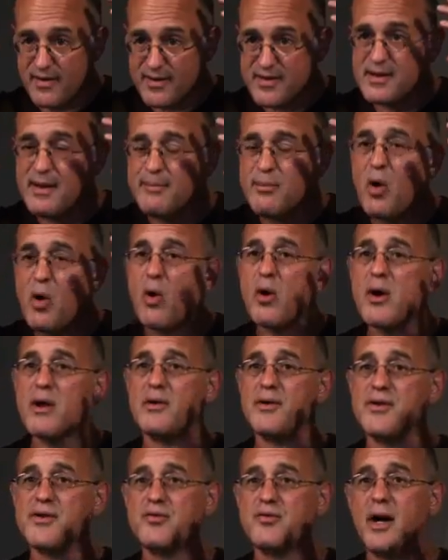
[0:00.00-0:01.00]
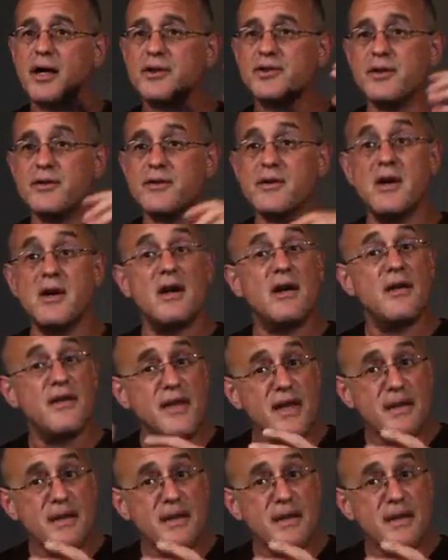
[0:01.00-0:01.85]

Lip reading: the subcortical structures, the